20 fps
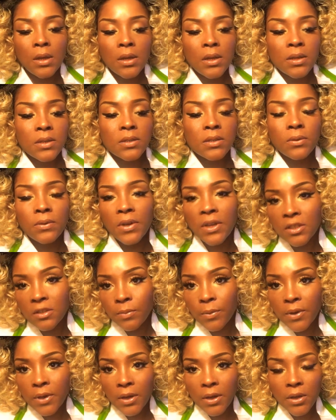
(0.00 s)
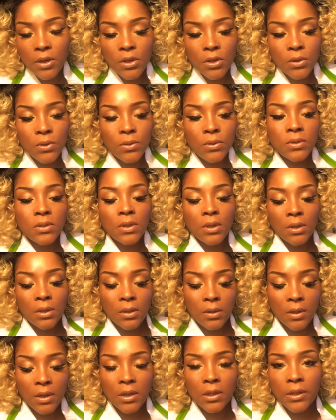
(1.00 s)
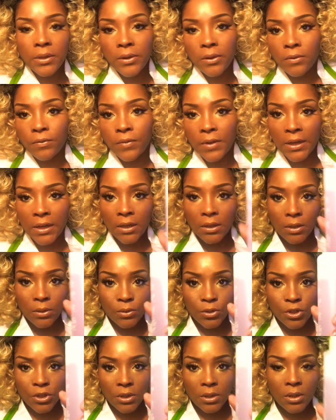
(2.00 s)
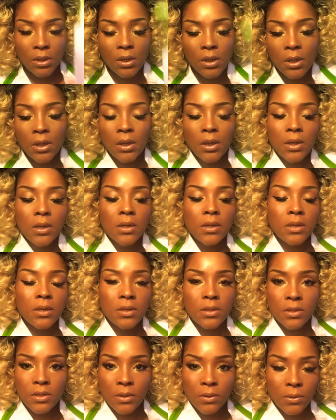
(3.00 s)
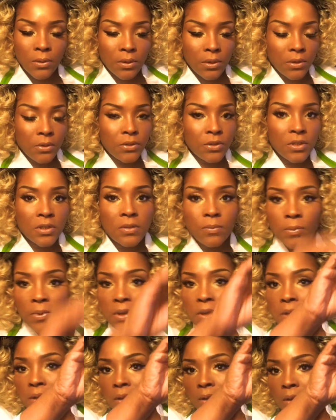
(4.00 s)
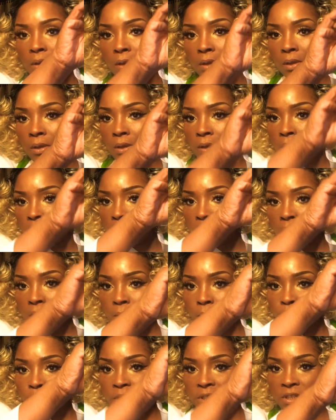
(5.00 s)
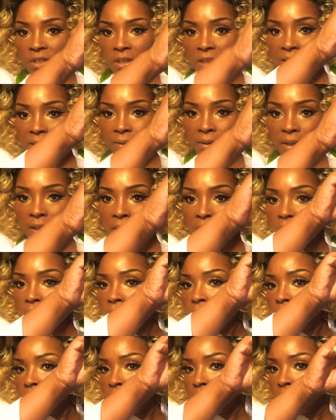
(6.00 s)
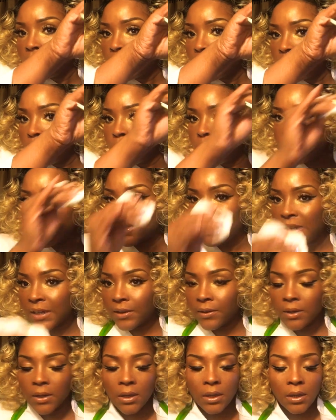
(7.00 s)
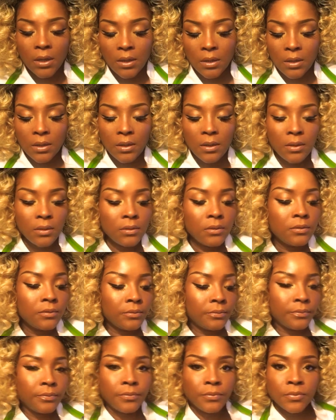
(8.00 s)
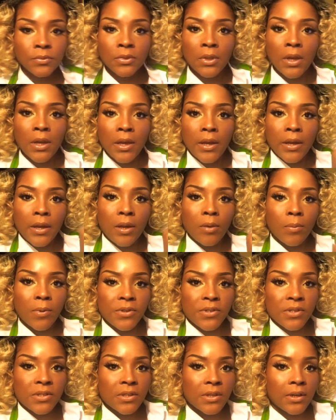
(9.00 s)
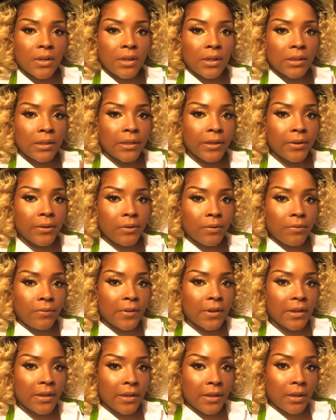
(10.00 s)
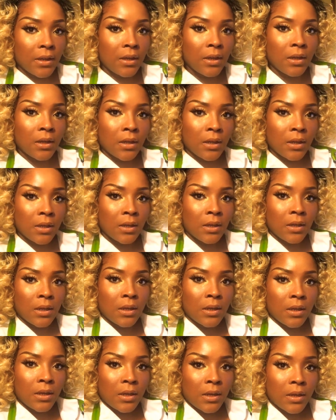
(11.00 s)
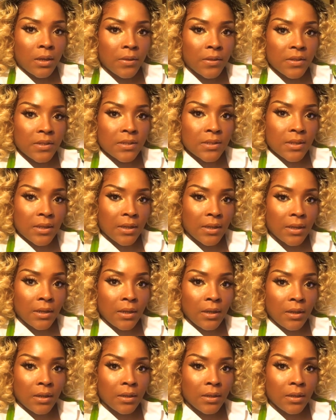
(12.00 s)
So next we're going to use the clarifying lotion. So you just want to push down on it. You push down on it, and we're just going to clarify the skin,